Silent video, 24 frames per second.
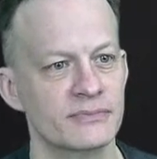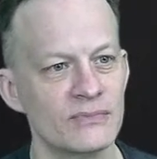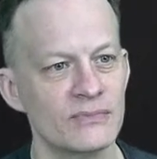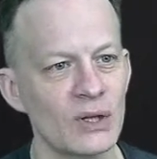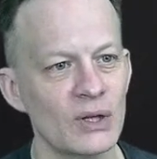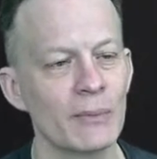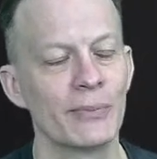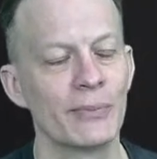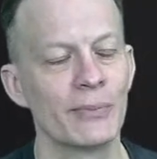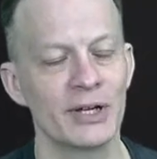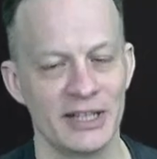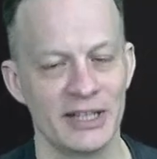
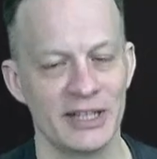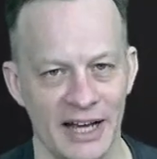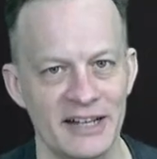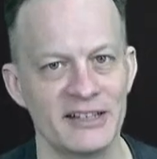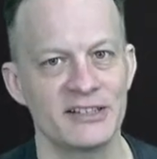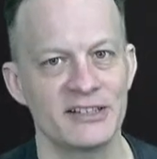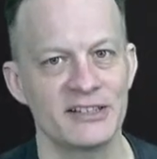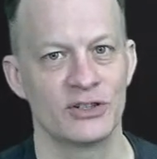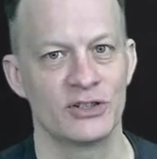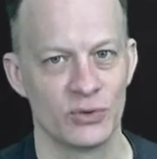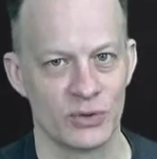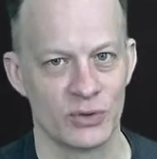But
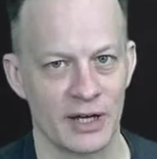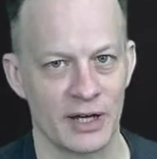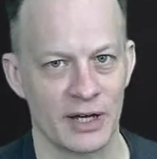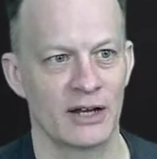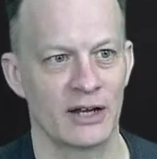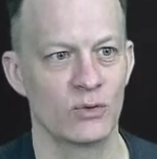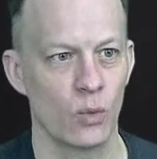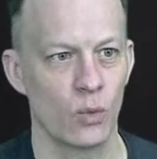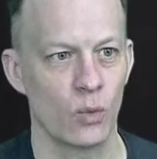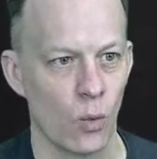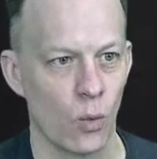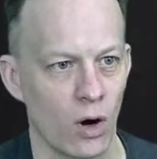yes, you
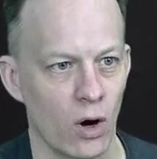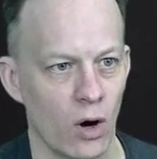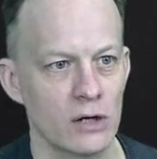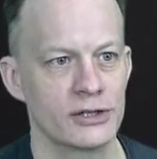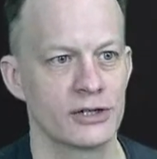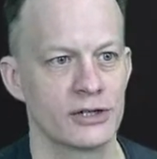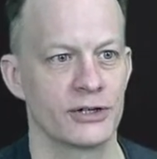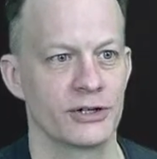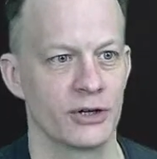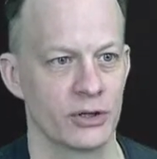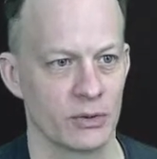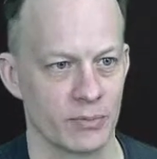can
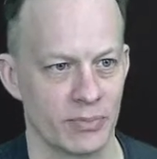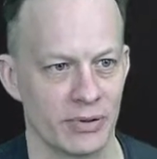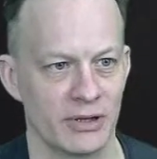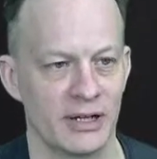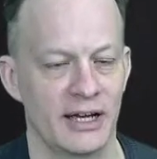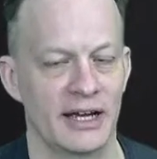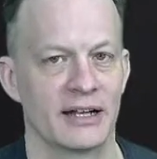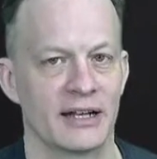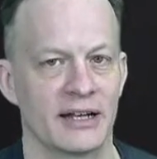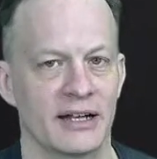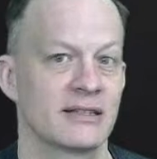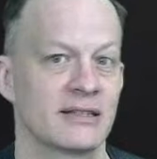water your
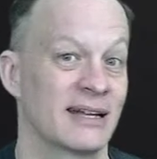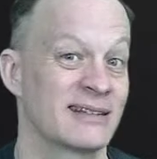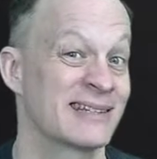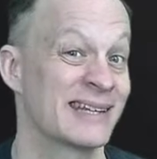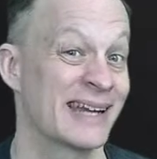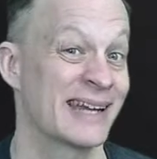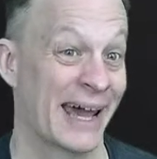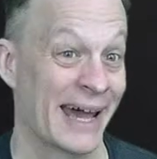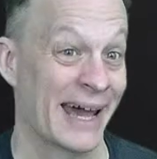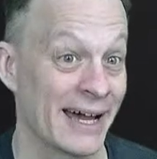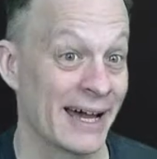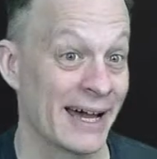plants. That's
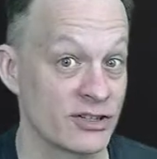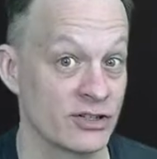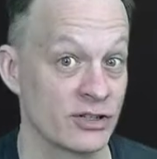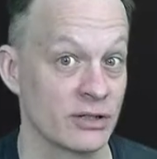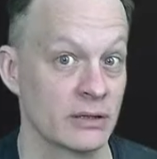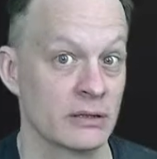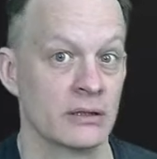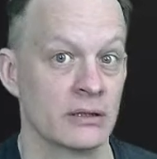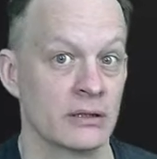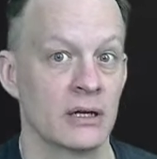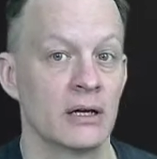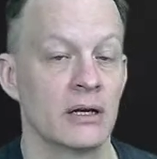an
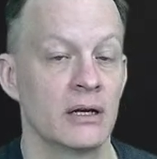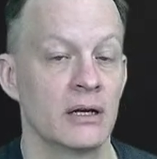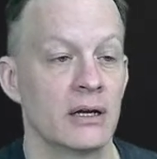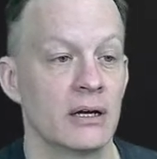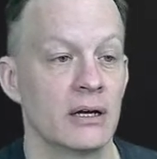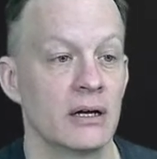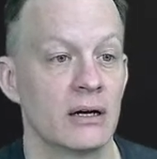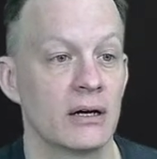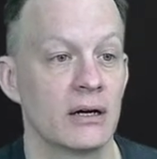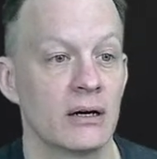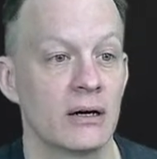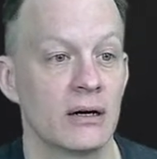action.
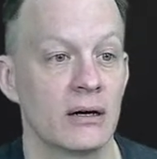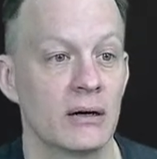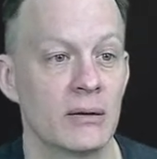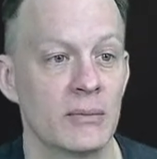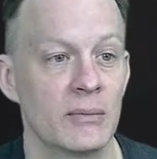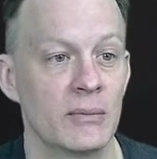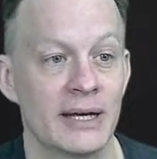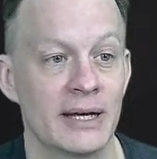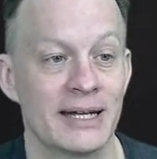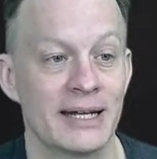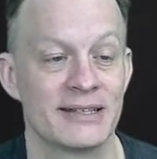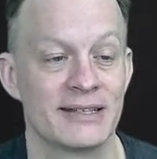
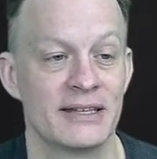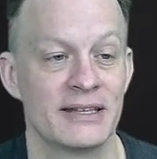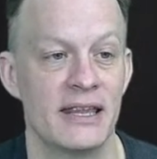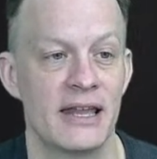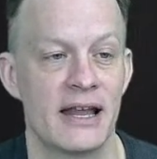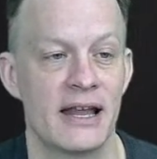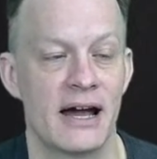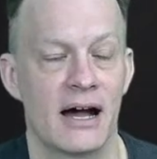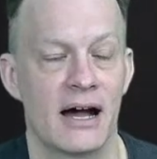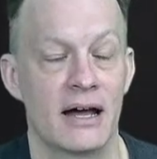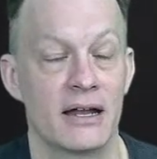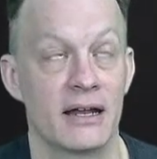It's
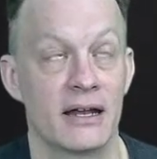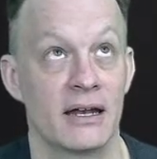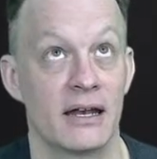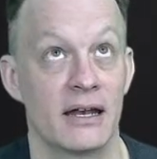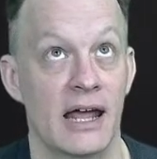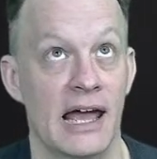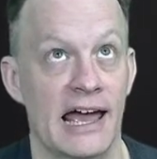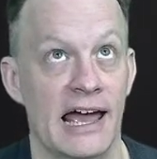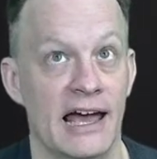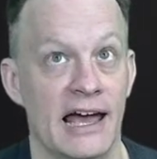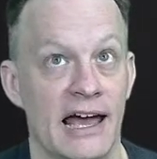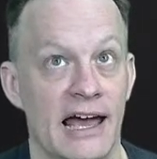not an
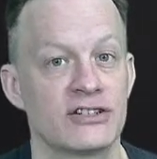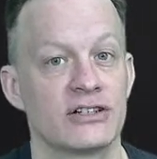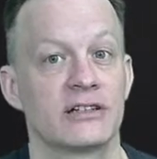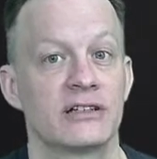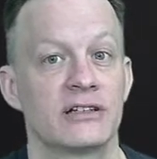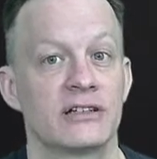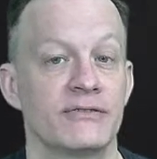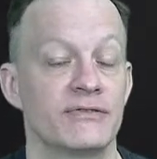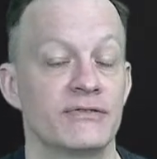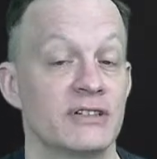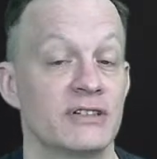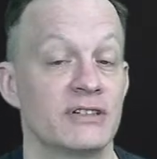
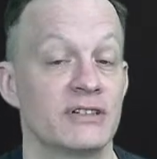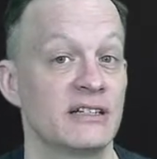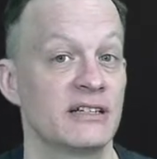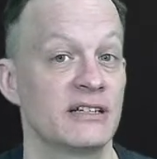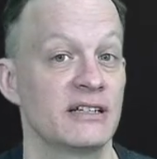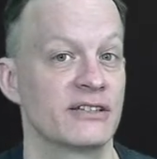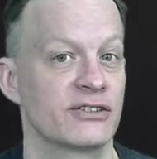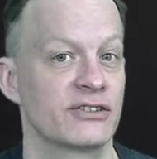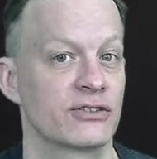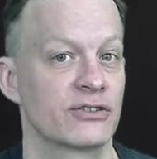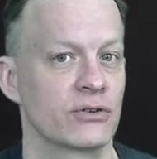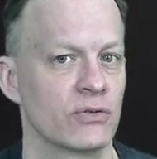adjective to
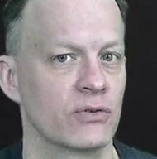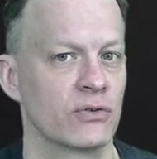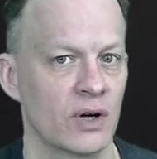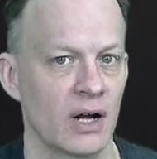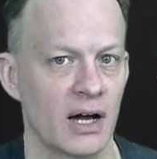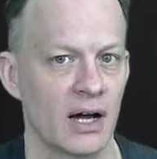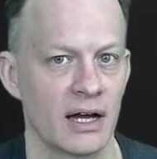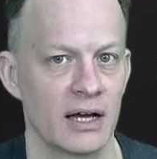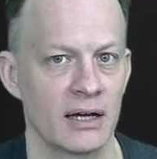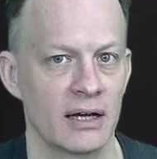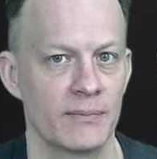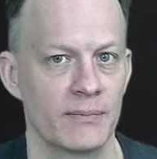
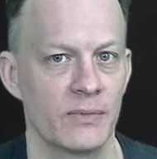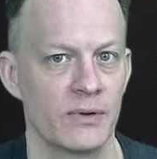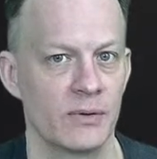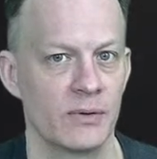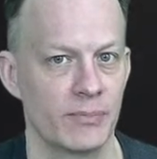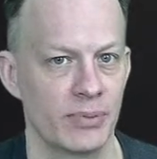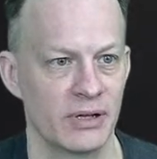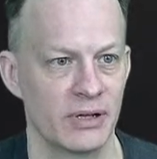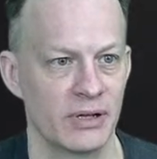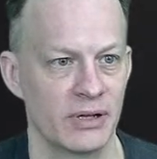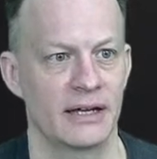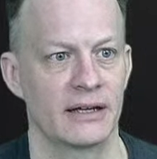describe the
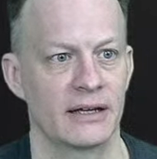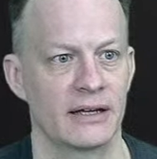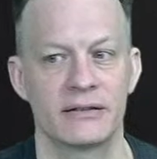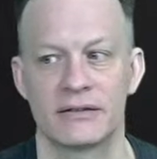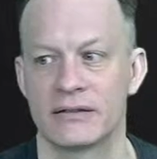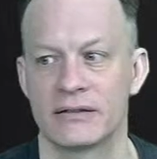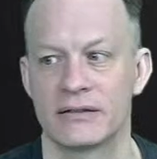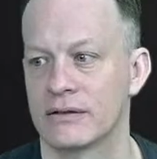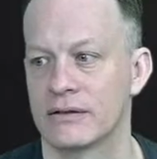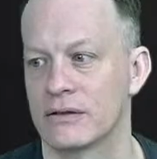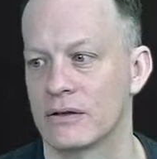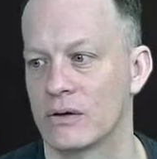
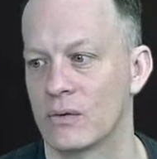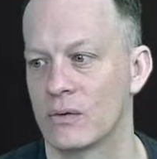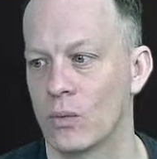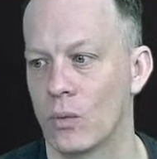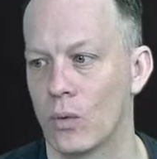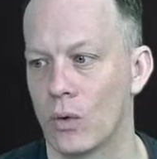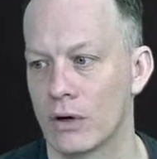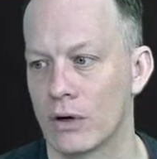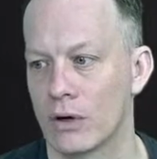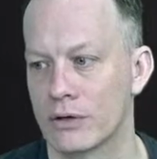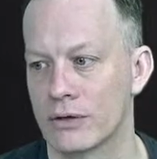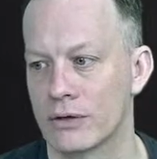plant, a
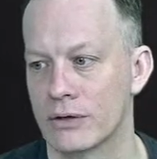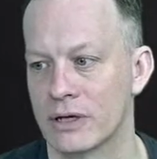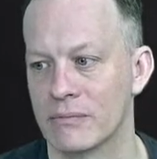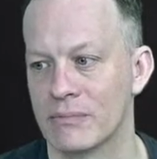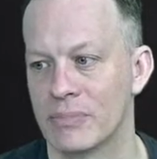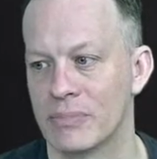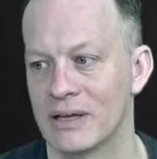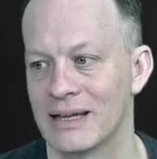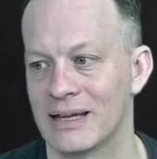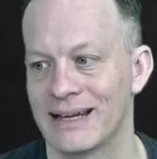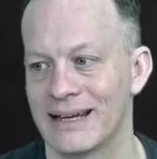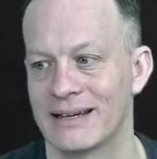watering
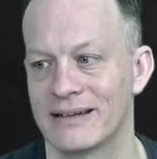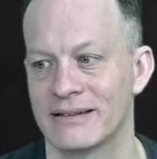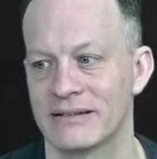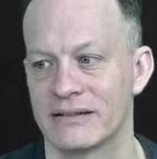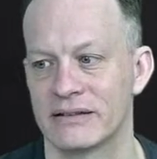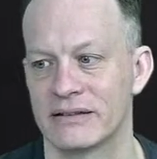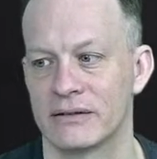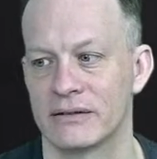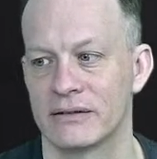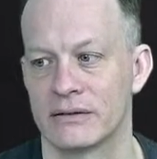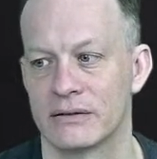plant.